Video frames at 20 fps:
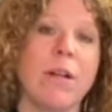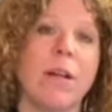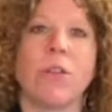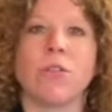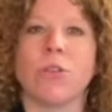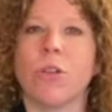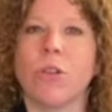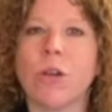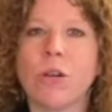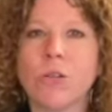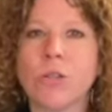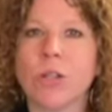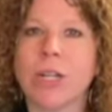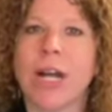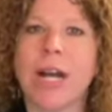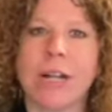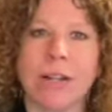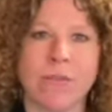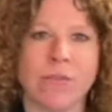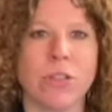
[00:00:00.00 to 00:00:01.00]
So those are
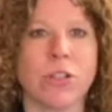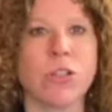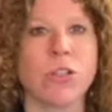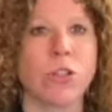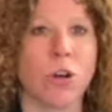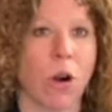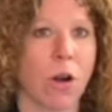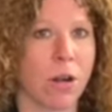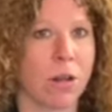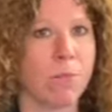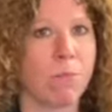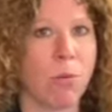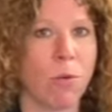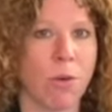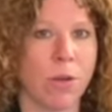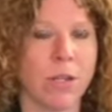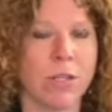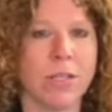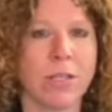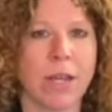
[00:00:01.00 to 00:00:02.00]
kind of the starting
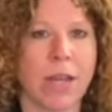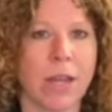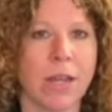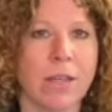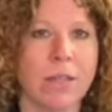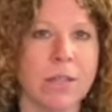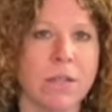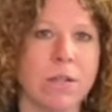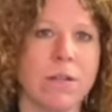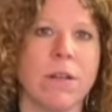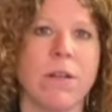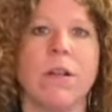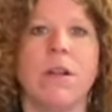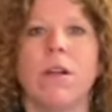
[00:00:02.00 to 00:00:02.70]
point tests.